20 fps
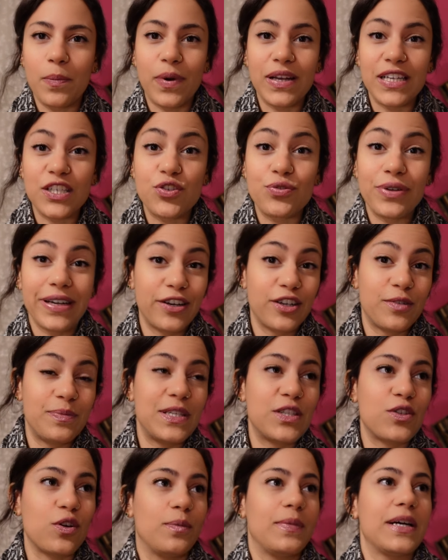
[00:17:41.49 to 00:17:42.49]
but it triggered
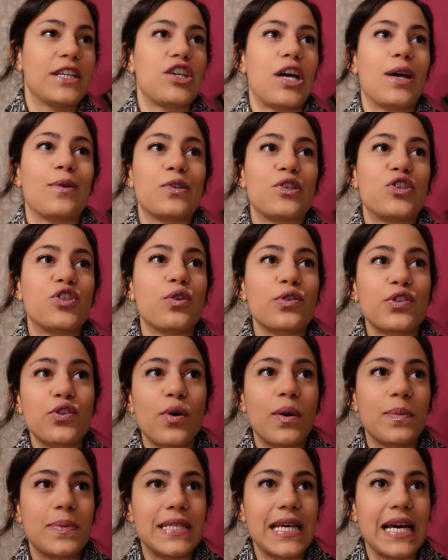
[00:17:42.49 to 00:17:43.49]
me so much. I was so
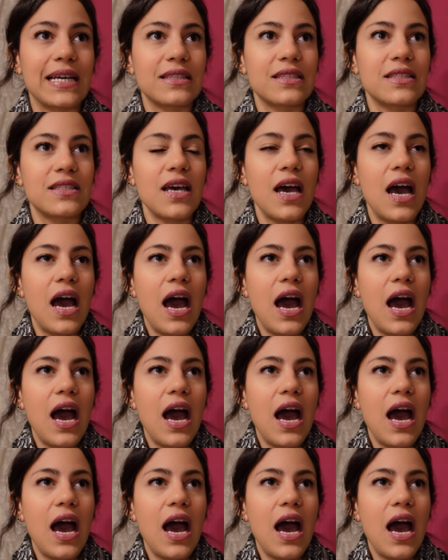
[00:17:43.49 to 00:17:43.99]
upset.